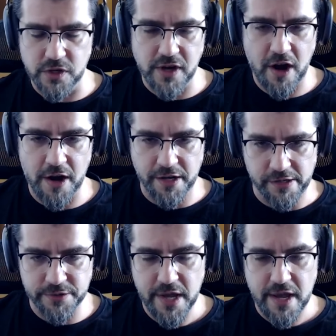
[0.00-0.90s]
you could
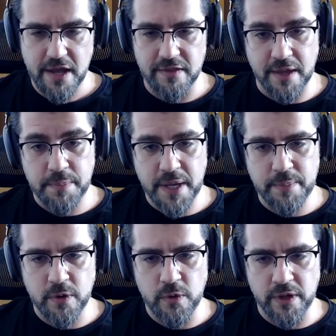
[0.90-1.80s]
argue, then
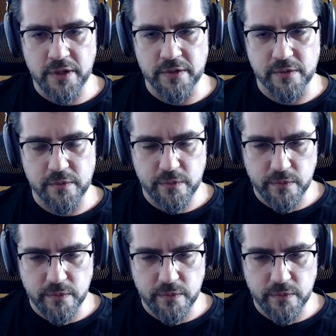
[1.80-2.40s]
people will